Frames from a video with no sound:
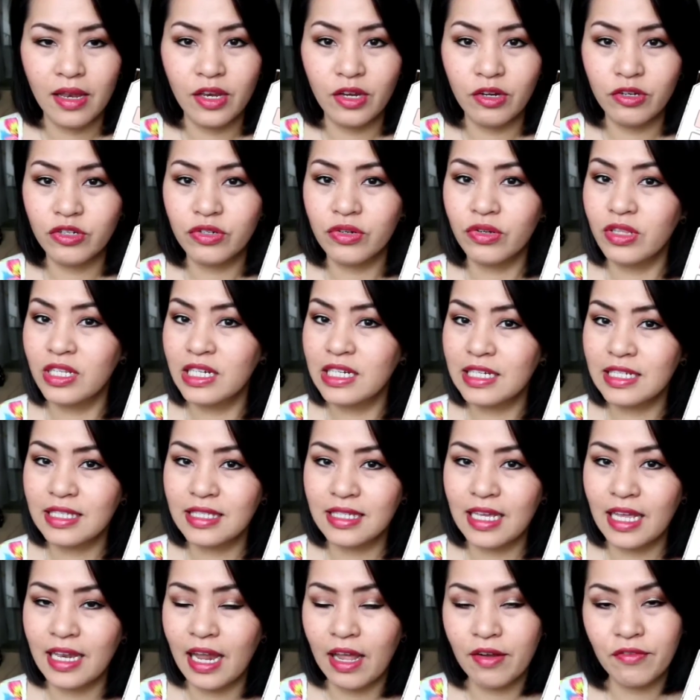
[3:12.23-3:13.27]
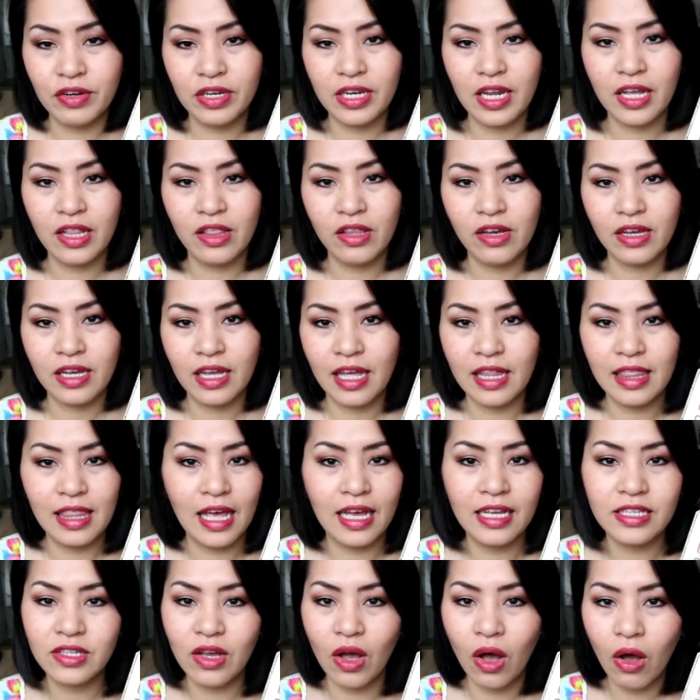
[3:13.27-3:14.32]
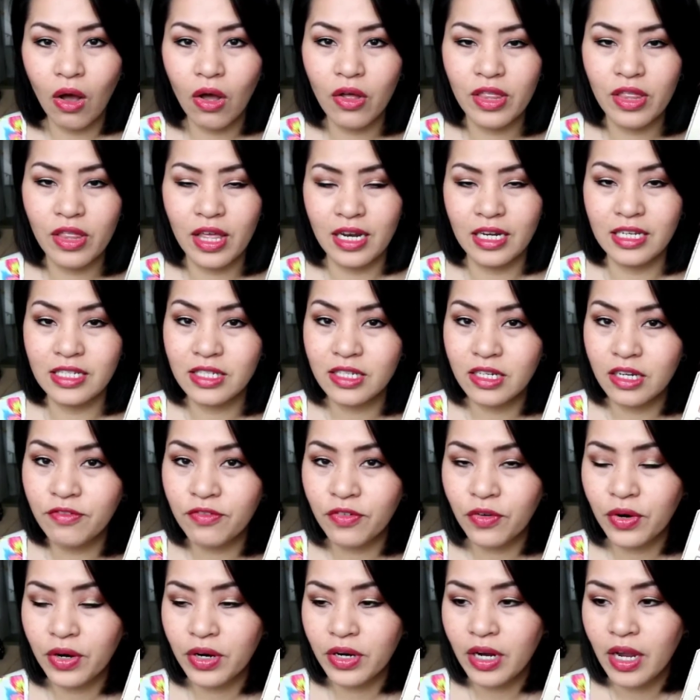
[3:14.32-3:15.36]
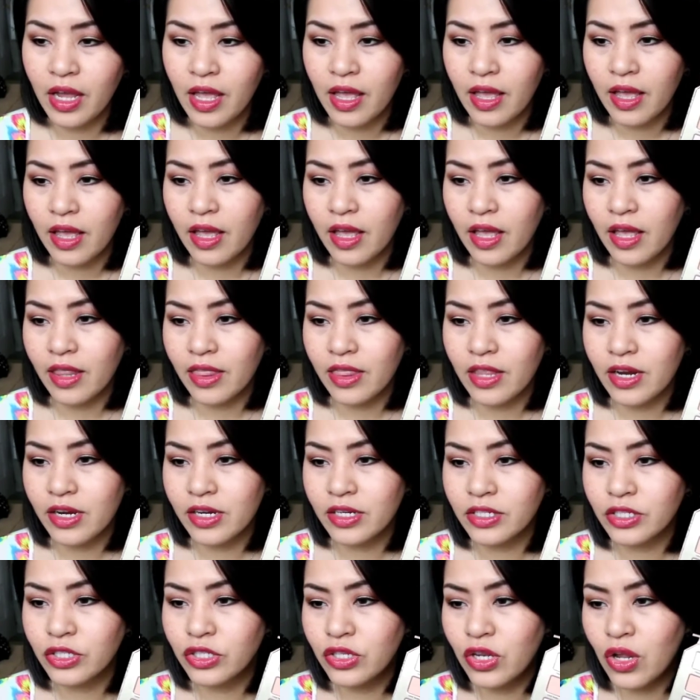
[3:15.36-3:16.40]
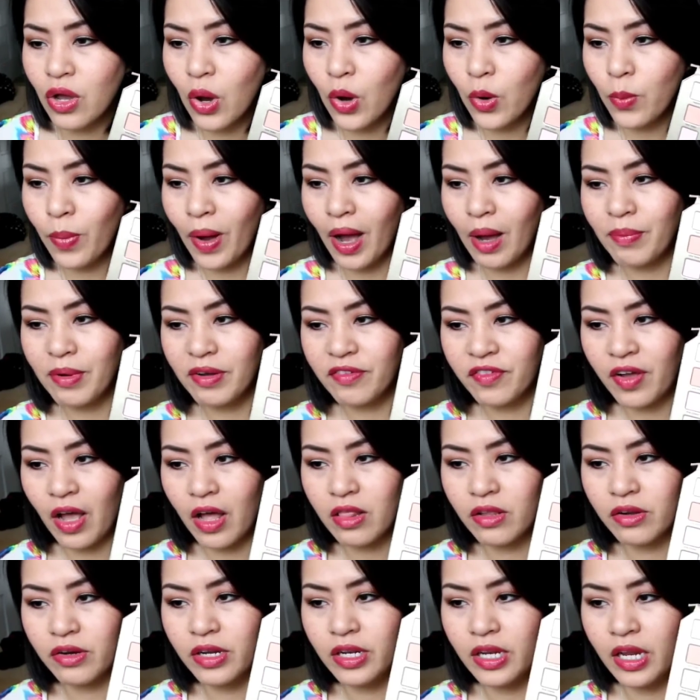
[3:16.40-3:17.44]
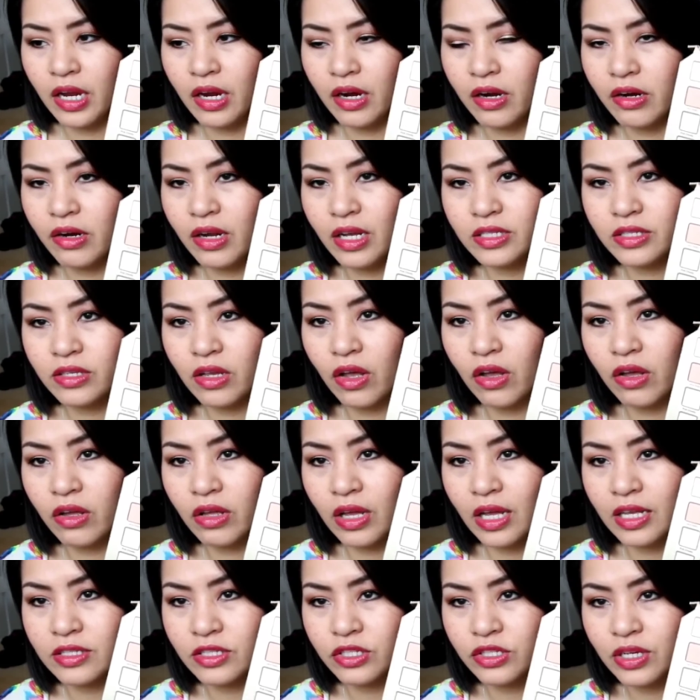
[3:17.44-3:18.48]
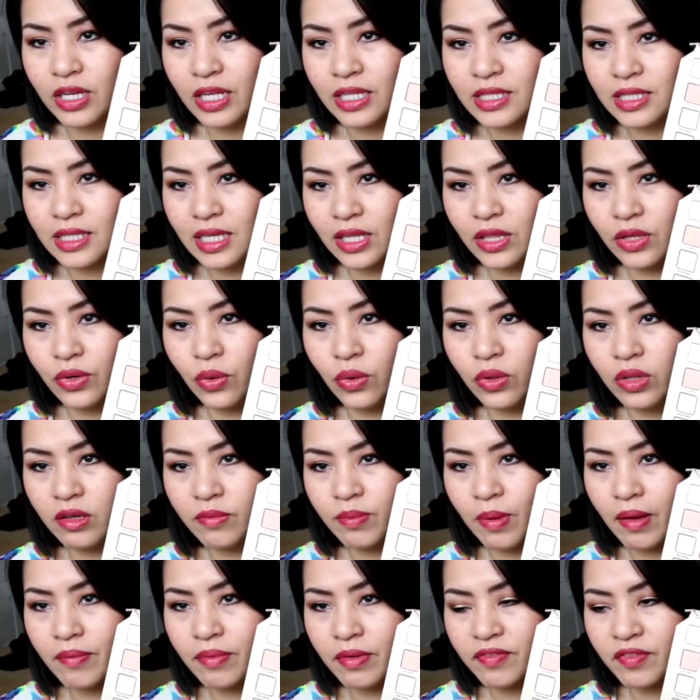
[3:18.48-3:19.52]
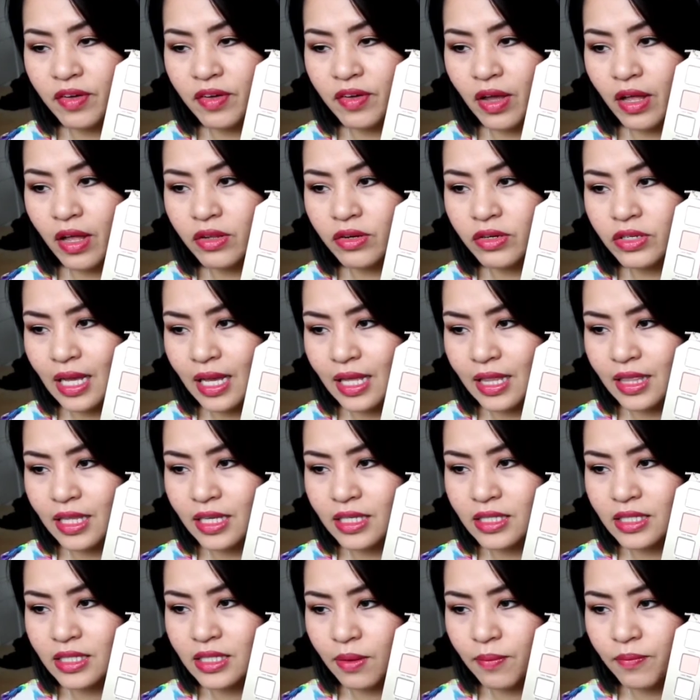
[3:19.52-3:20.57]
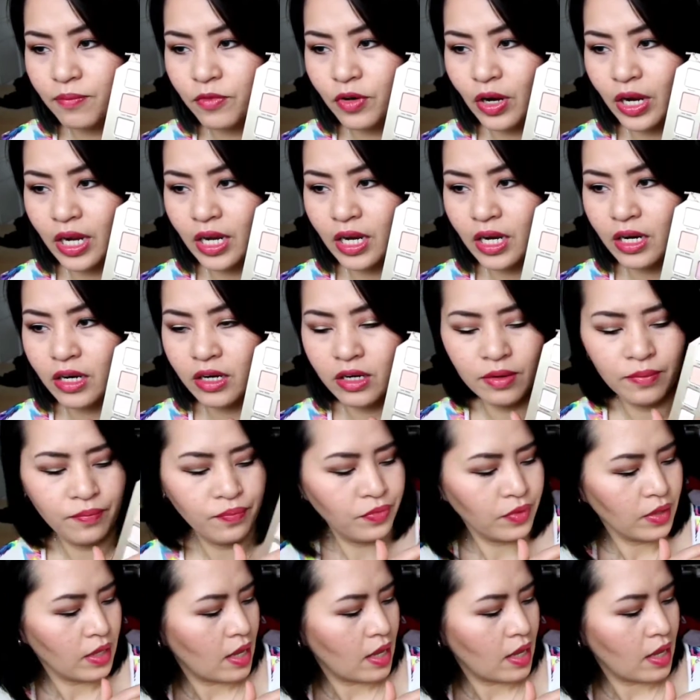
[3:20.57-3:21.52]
neutral looks and everyday look, and that's all that is good for. There's no pop of color in here, as you can see. The only pop of color is like this right here,